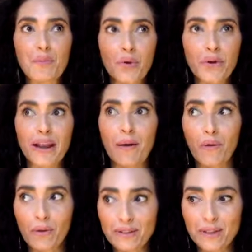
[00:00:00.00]
more now
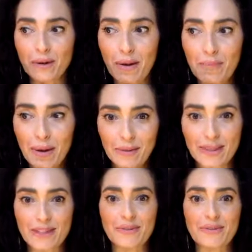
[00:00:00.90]
also about
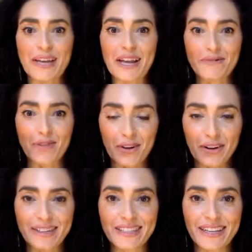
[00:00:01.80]
these creative
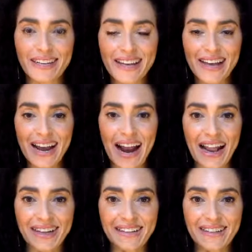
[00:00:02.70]
arts and,
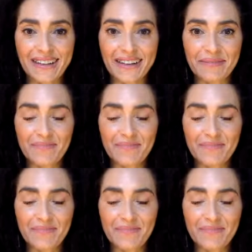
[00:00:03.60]
and uh,